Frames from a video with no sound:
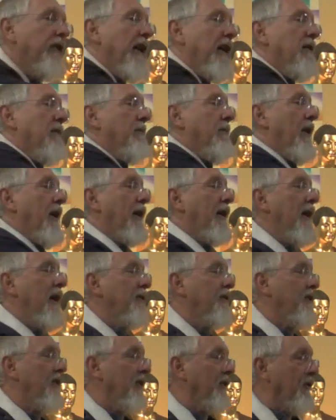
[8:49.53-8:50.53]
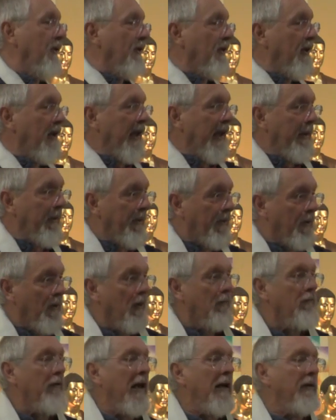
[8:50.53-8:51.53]
down by glaciers until they were
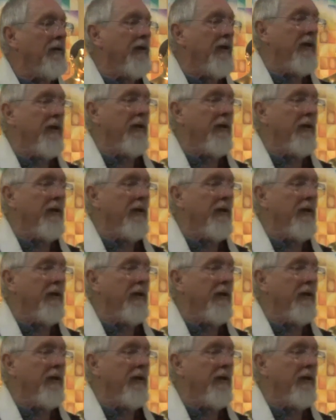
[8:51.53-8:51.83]
sort of rounded